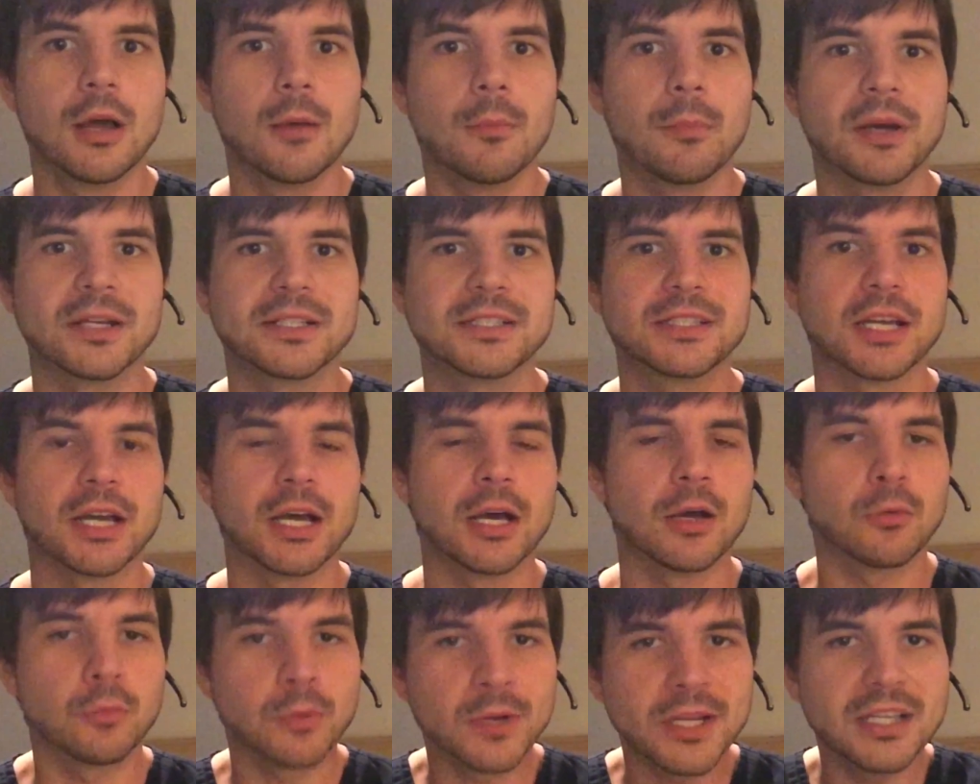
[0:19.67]
but
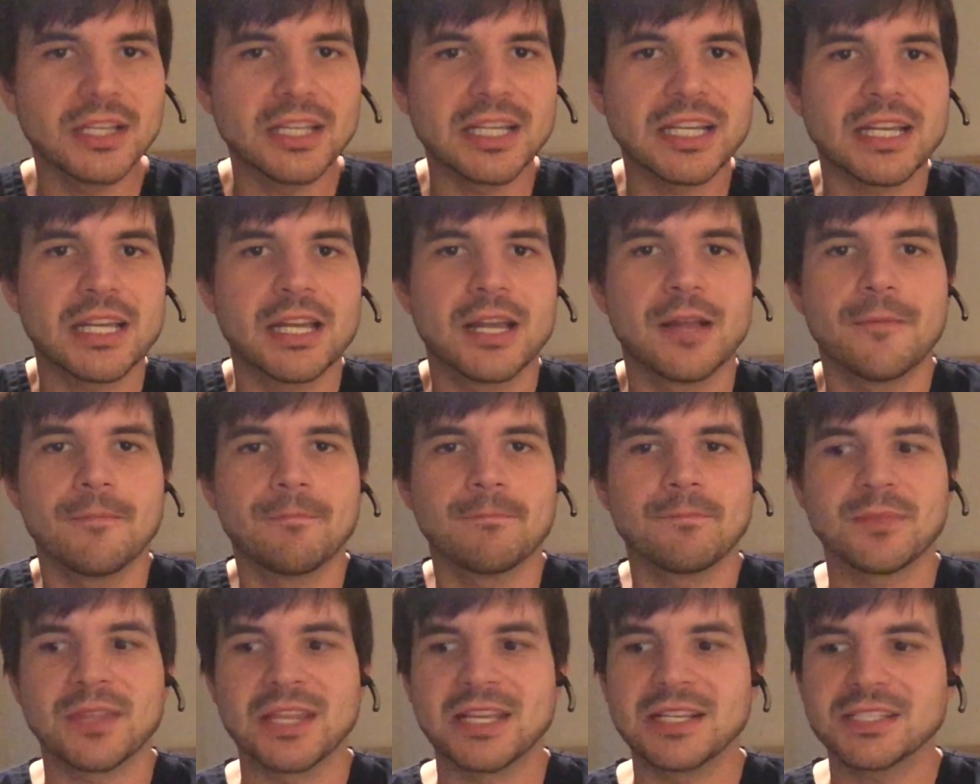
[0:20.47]
really,
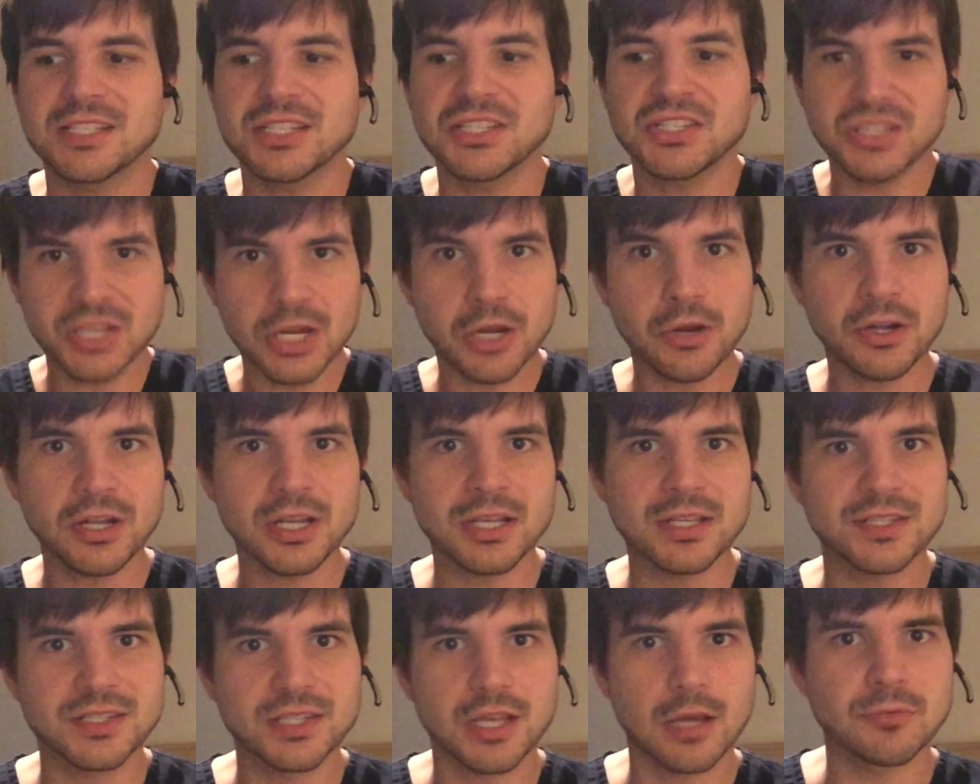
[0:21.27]
he's a
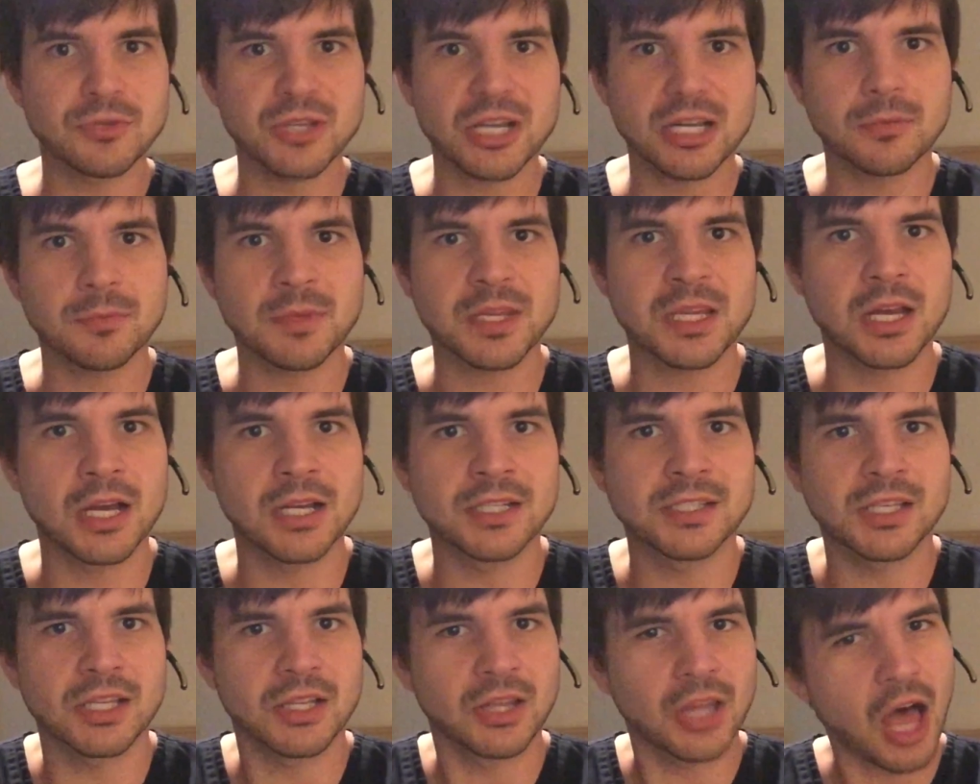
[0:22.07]
serious subject
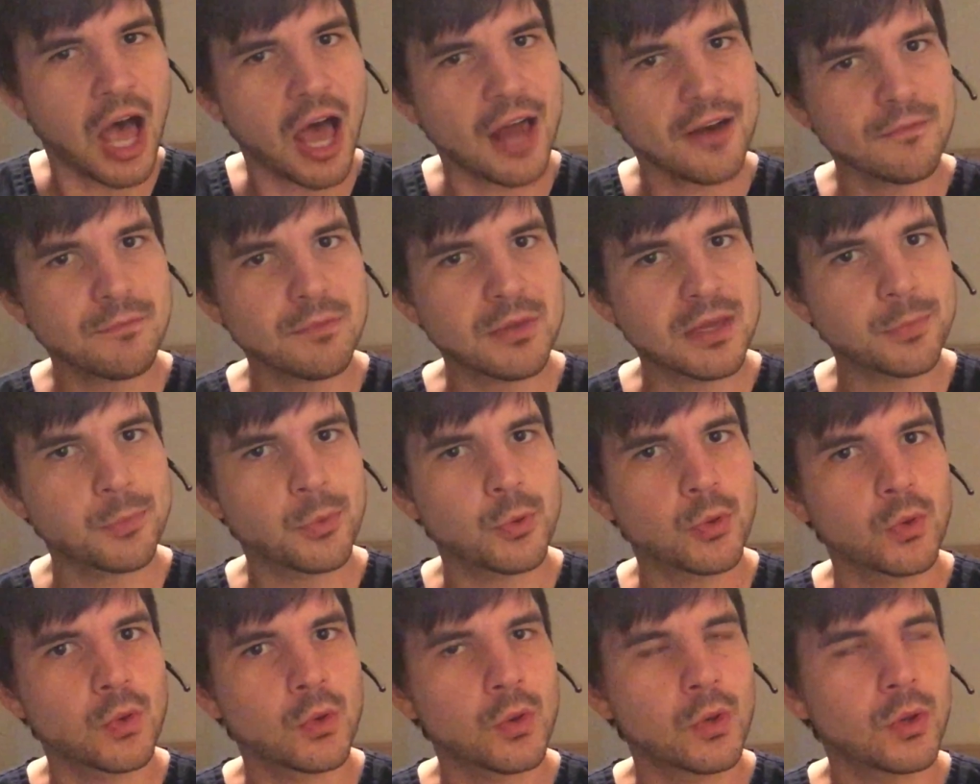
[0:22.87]
because a lot of
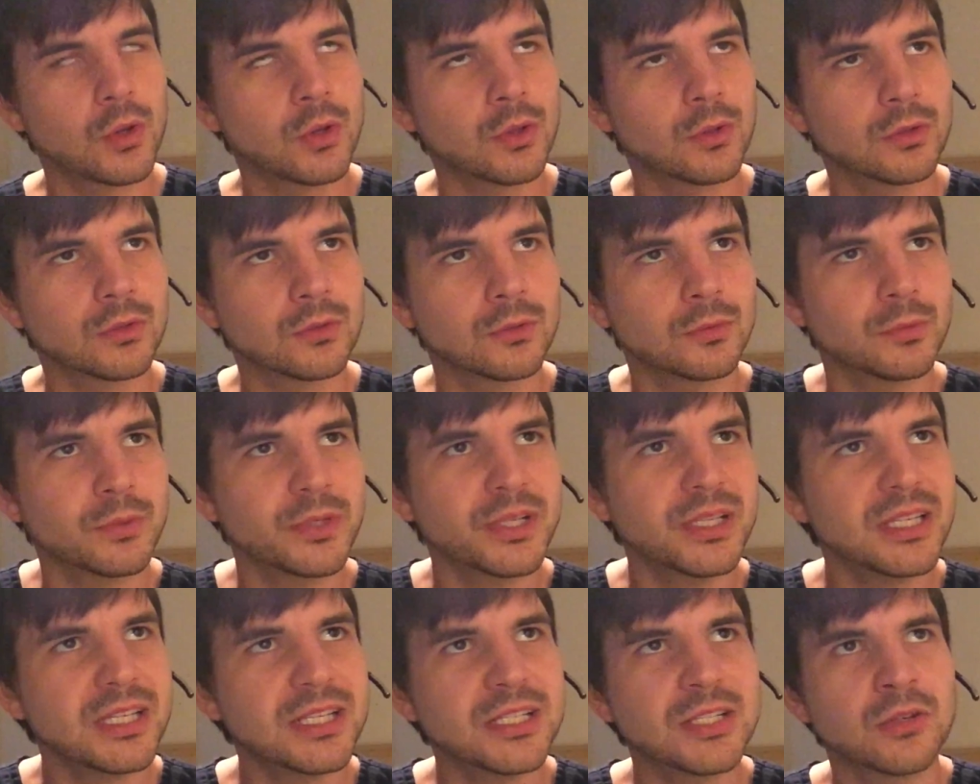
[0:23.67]
people
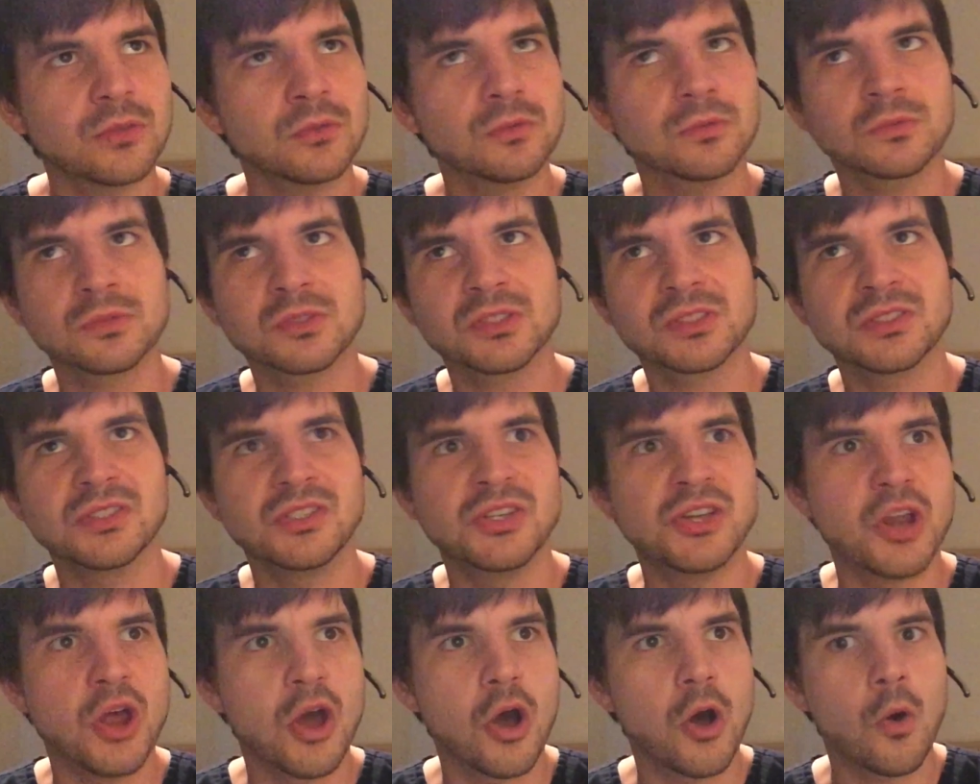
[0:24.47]
really
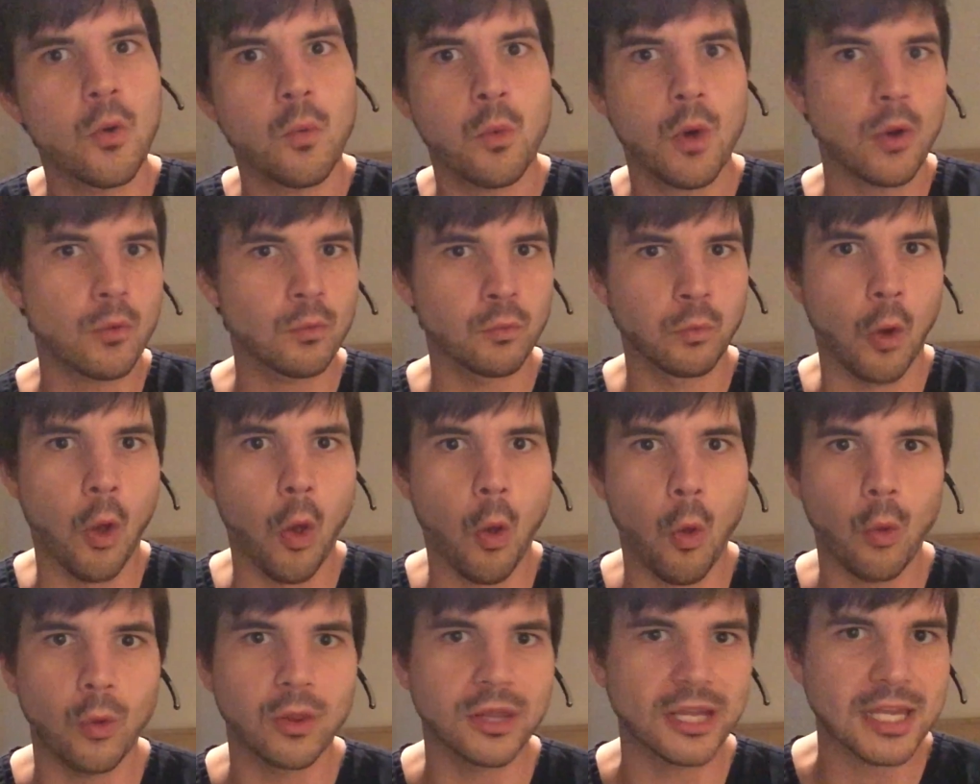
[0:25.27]
don't know what
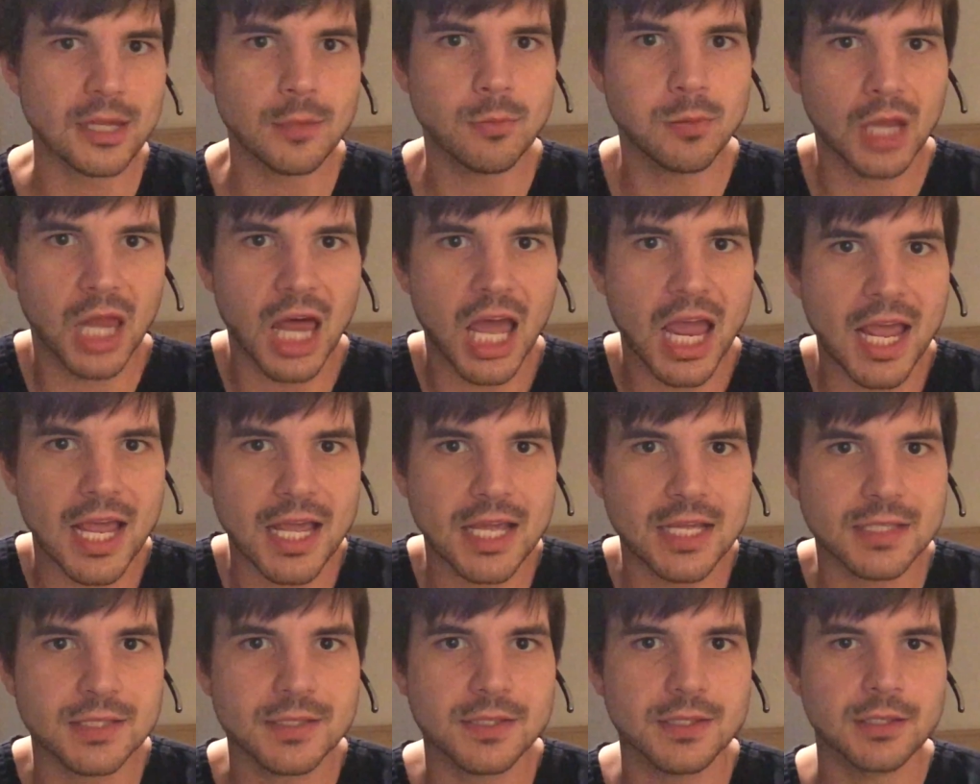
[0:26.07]
role he
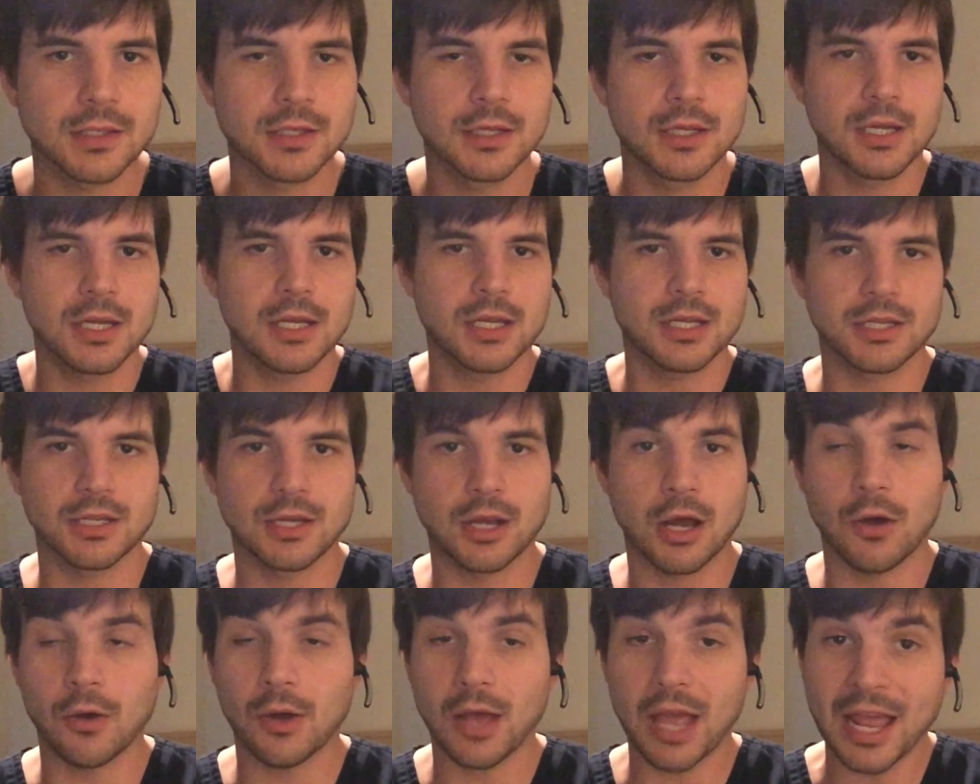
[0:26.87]
plays,
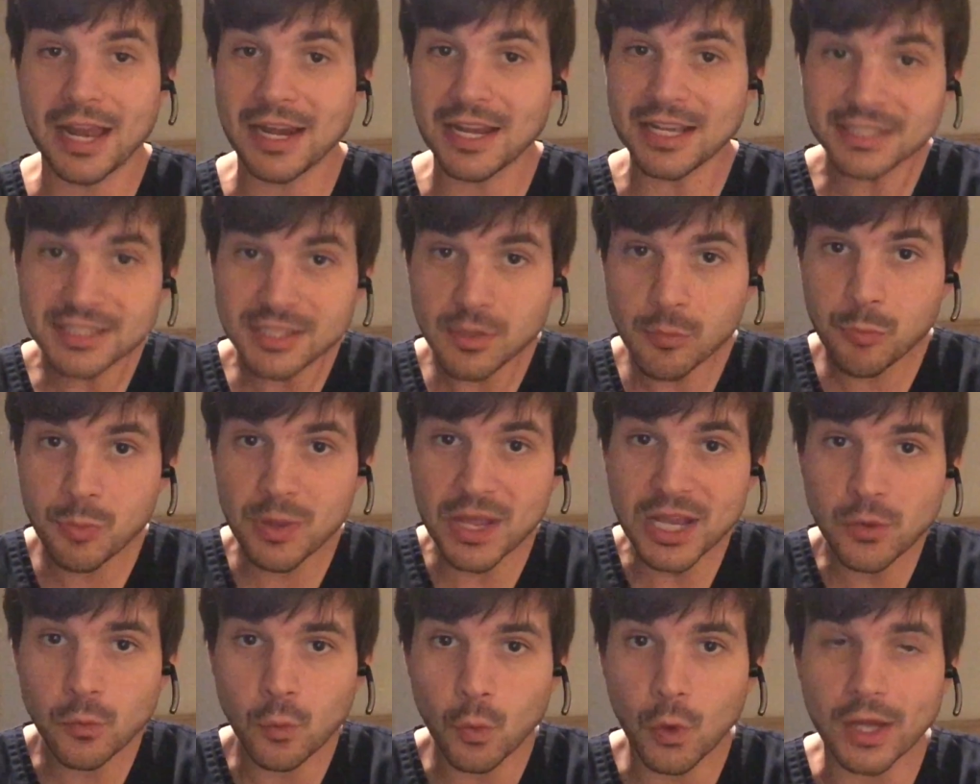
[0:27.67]
and it's a
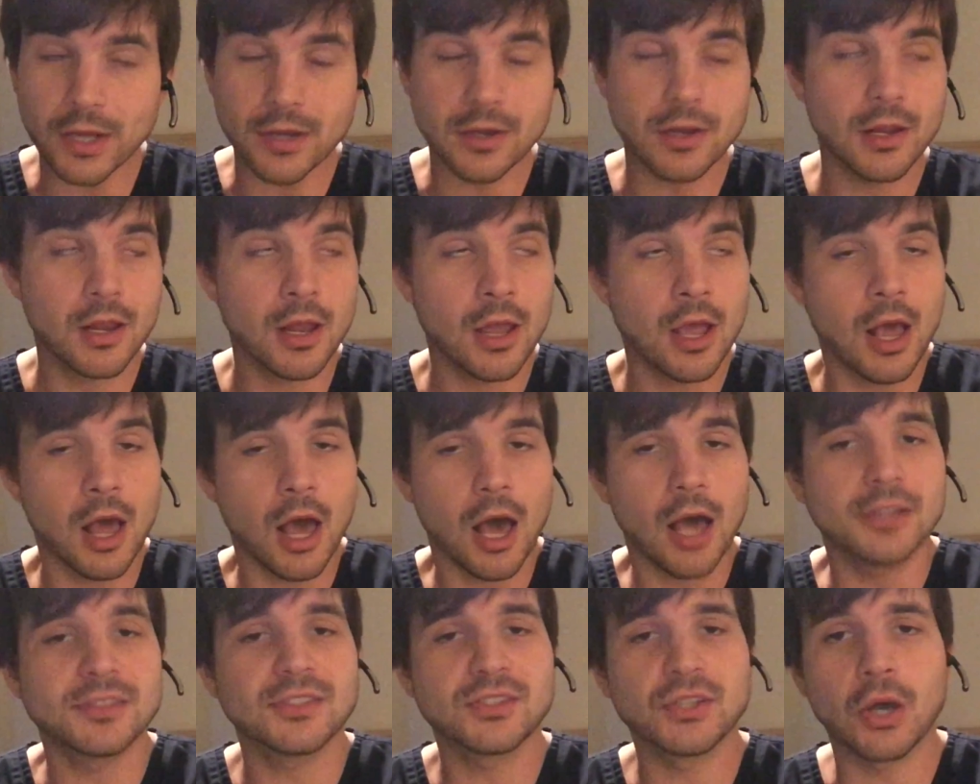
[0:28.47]
big one.
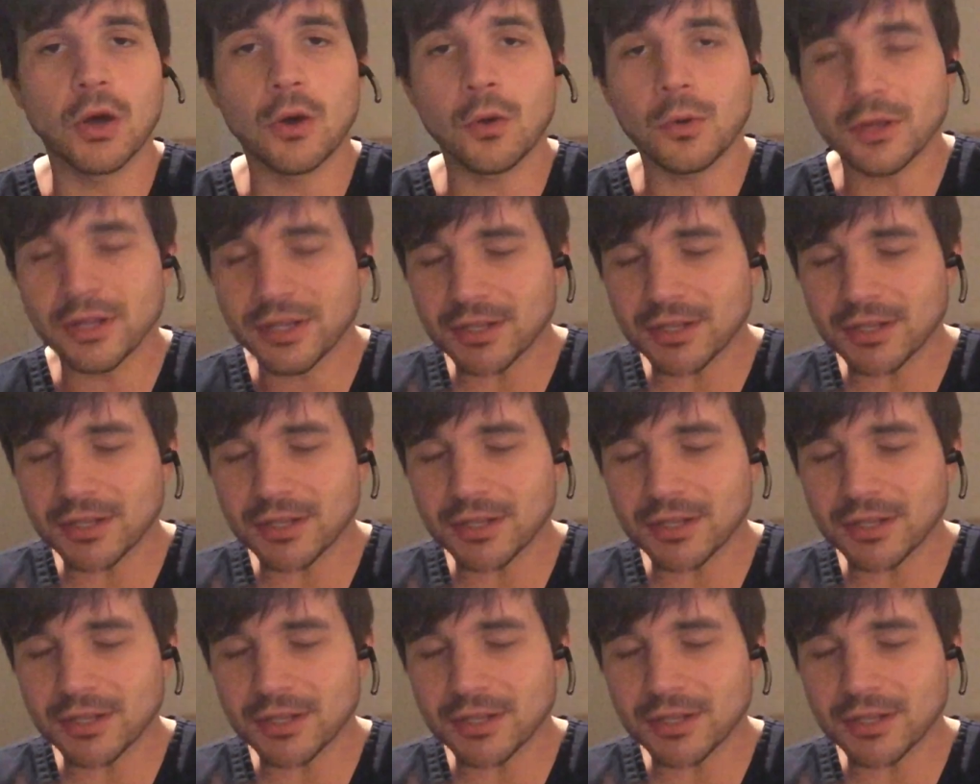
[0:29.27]
So